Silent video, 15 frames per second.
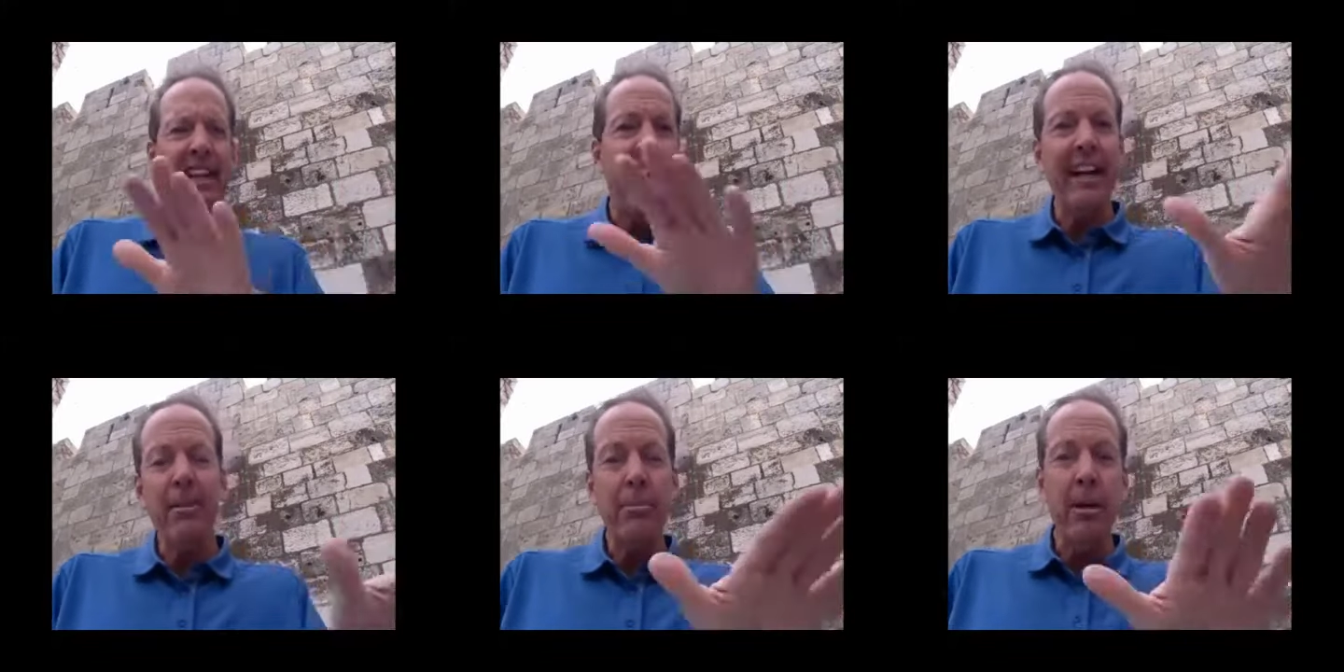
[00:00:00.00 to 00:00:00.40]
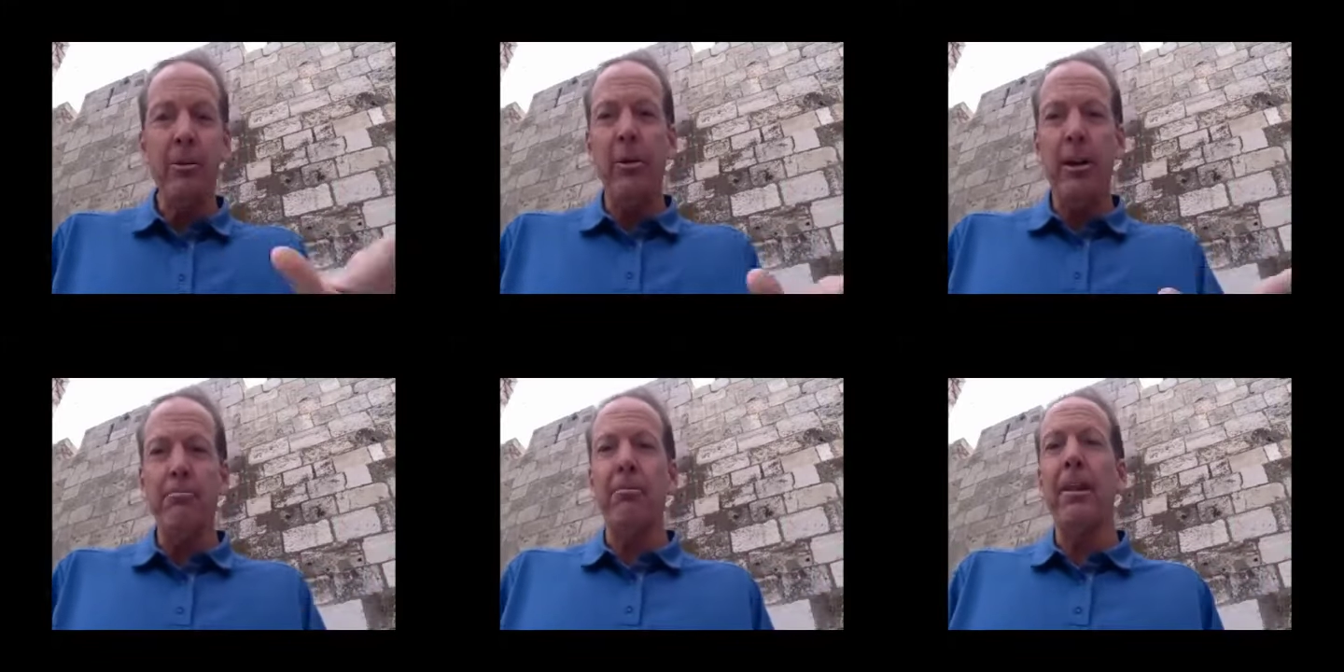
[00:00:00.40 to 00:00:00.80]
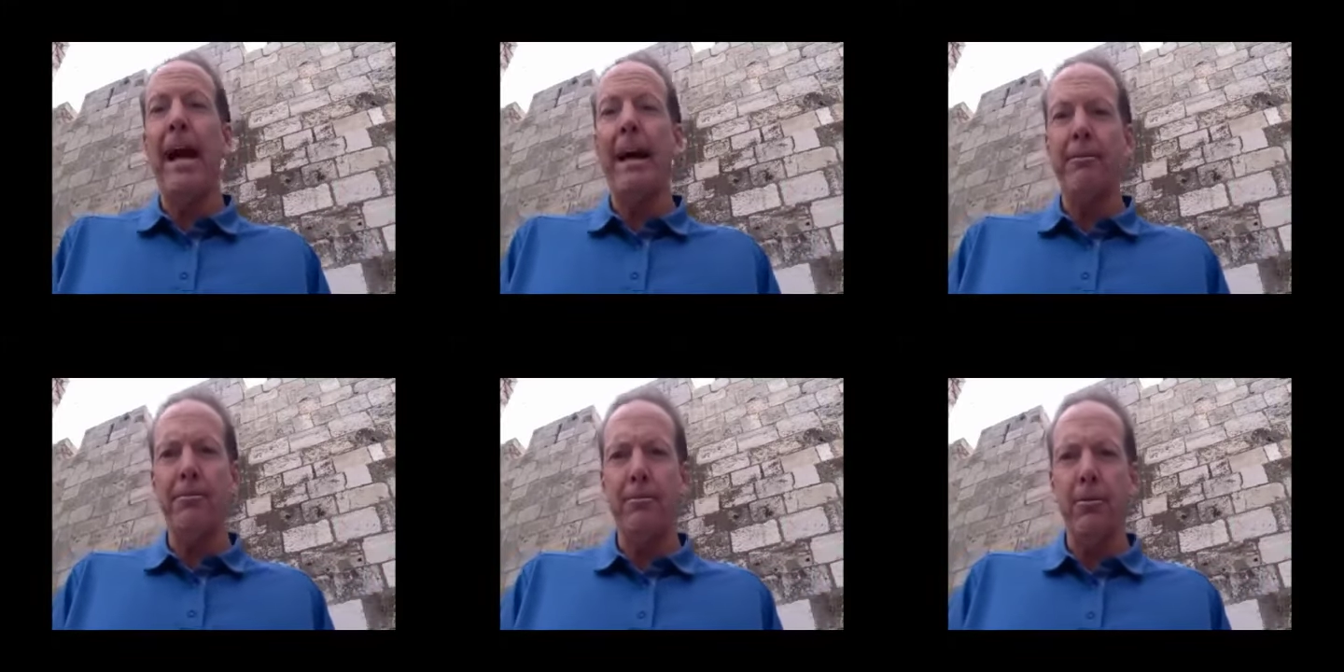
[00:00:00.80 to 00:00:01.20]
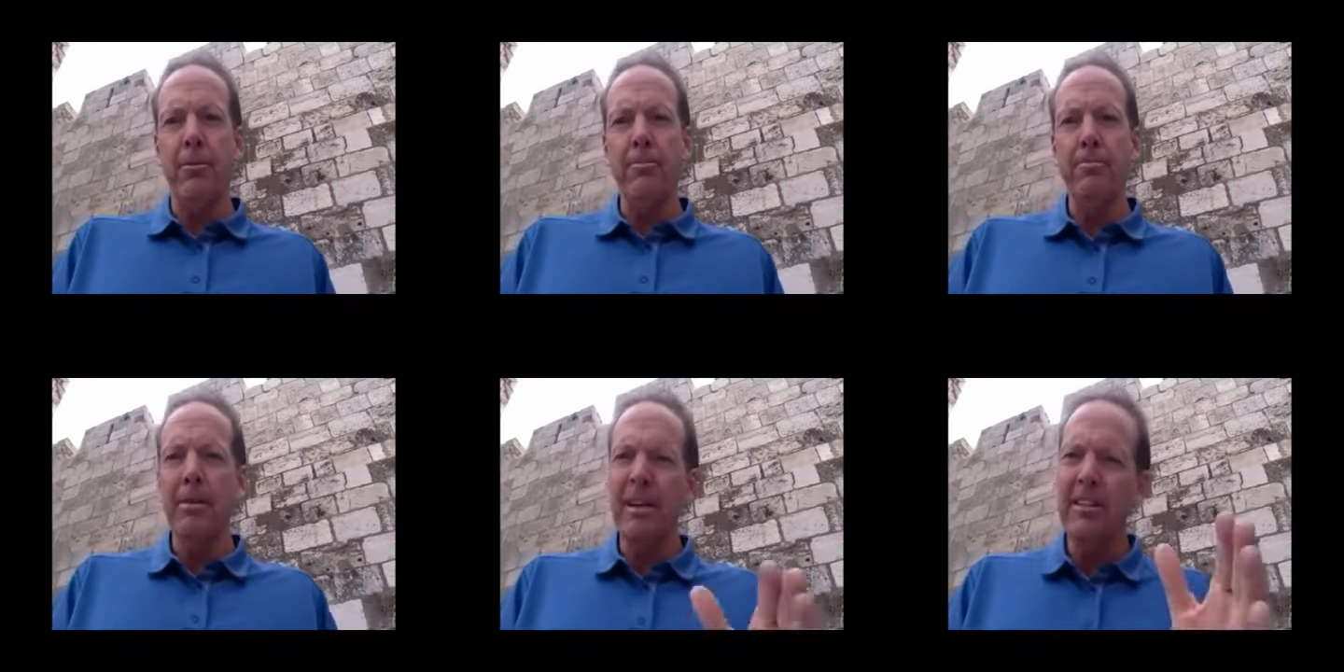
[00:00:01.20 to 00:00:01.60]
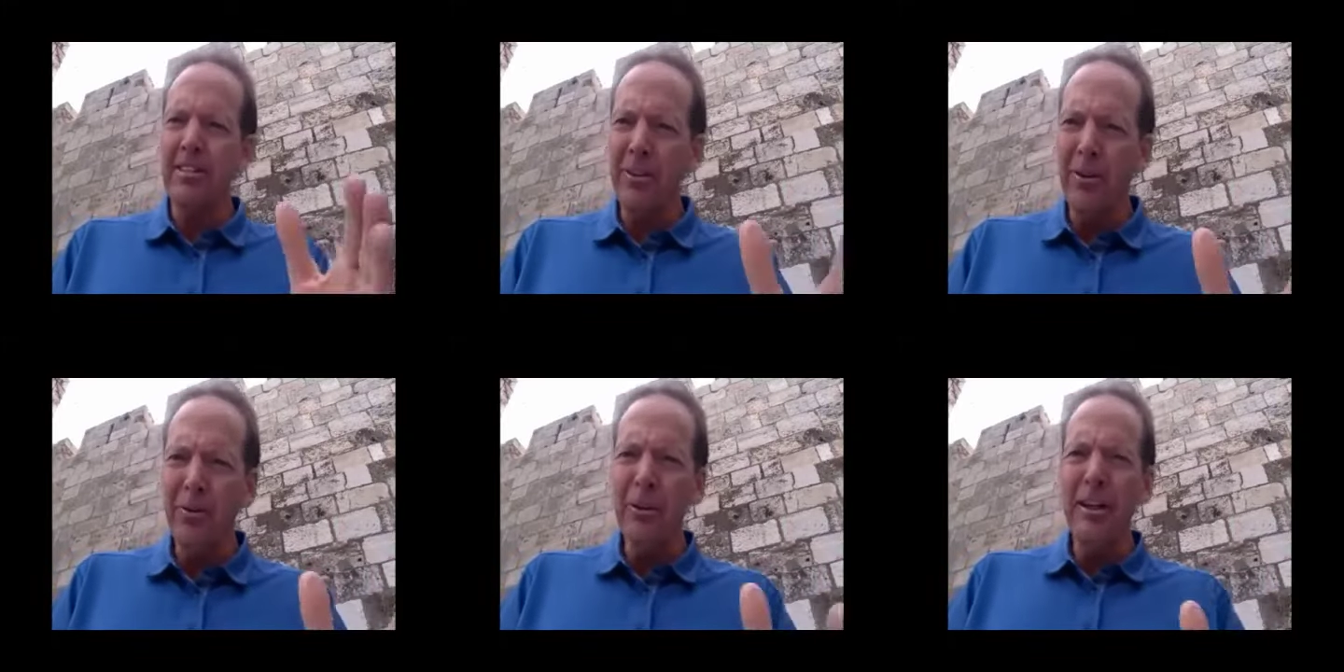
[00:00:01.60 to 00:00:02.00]
That could be a great platform, but it's
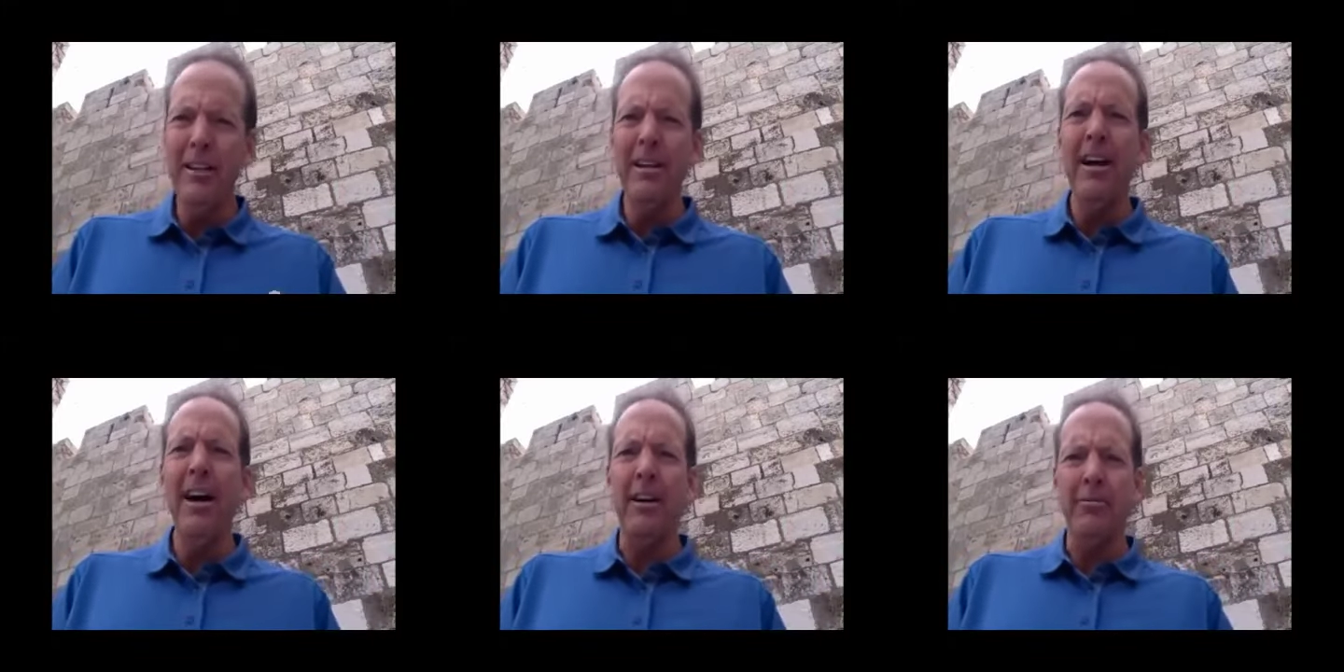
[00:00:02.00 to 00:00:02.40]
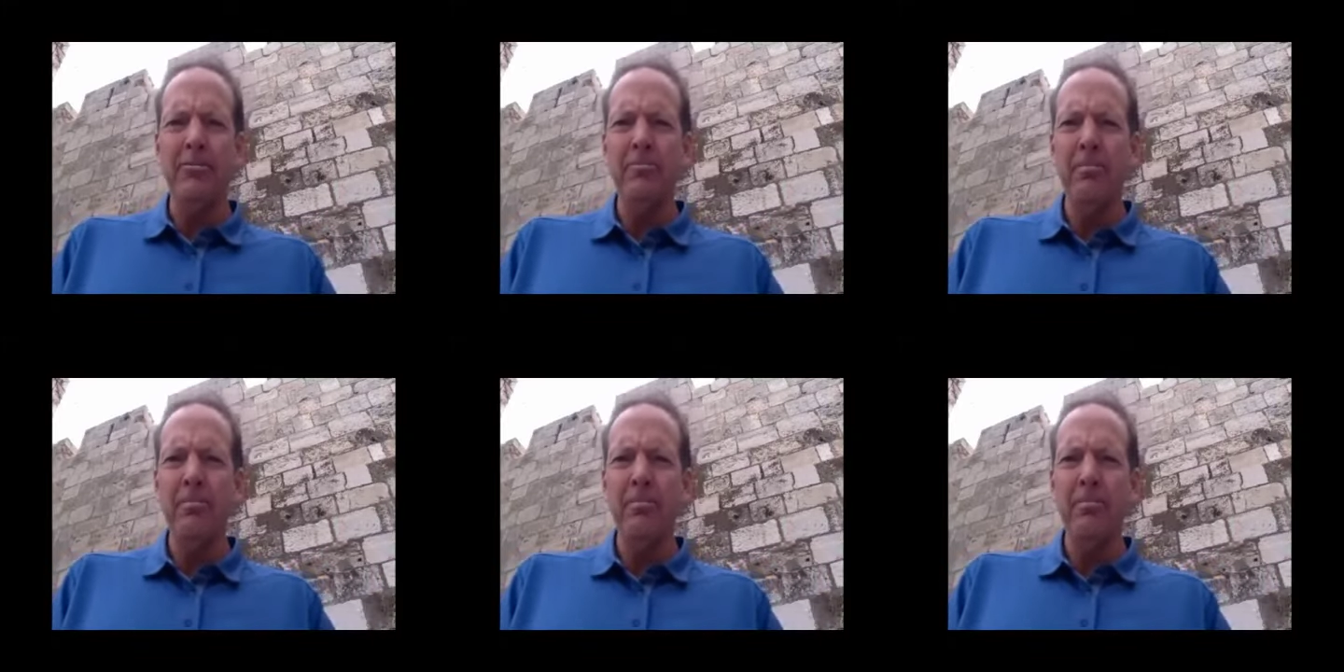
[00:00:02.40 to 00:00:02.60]
only enough